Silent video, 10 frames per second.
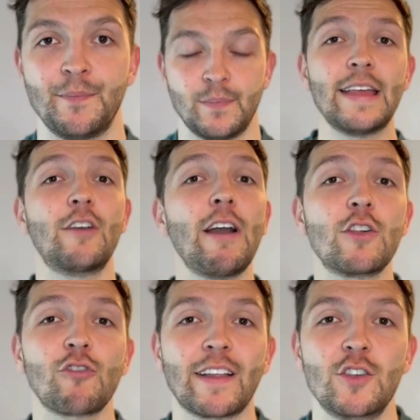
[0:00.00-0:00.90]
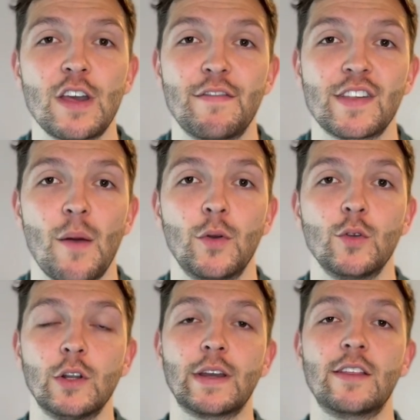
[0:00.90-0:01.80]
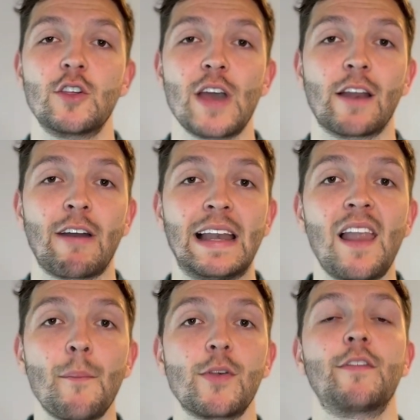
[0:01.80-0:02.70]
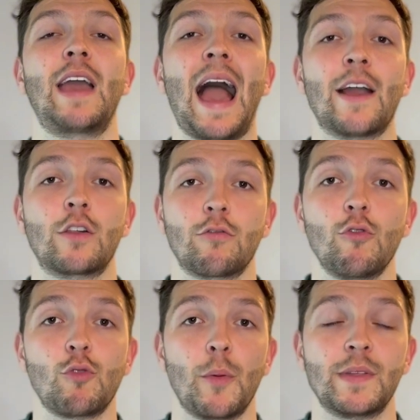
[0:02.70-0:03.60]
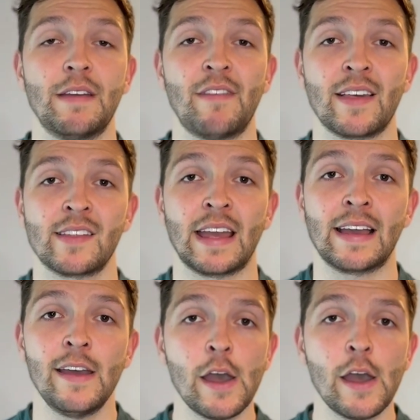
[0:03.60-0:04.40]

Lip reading: It's a great strategy for someone who's looking to generate lumps of cash through property investing